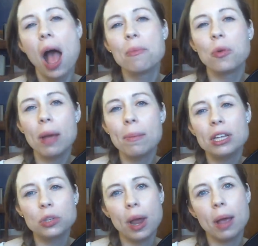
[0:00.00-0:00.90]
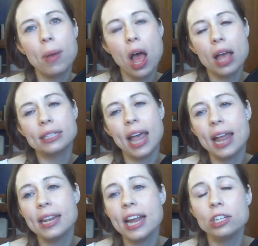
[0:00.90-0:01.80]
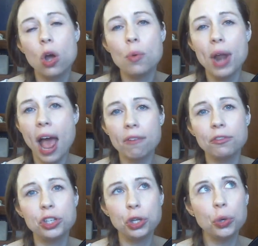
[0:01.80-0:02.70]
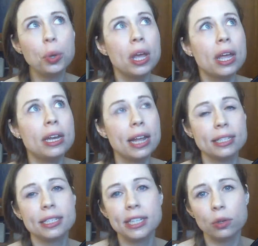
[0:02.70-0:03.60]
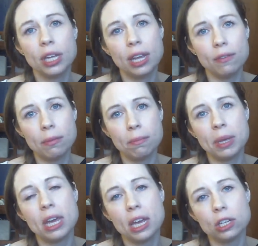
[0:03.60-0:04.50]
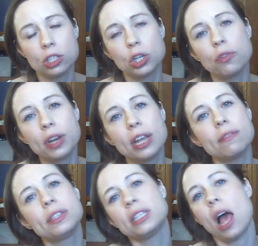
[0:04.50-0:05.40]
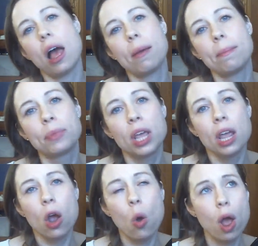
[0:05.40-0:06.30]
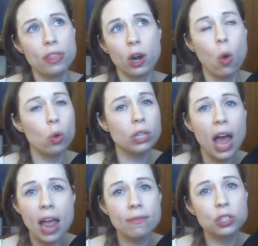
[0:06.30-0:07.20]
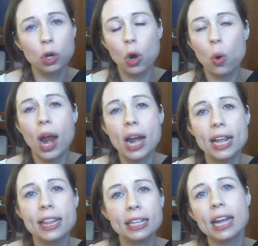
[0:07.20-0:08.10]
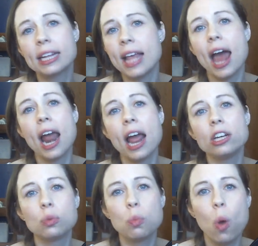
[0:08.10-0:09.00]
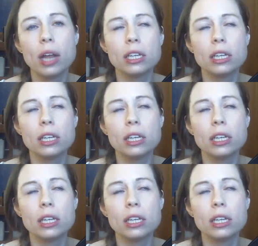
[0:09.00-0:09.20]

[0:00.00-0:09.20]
Grandmas, grandpas, and they don't have to necessarily even be conservatives or their whole lives or anything like that. I just want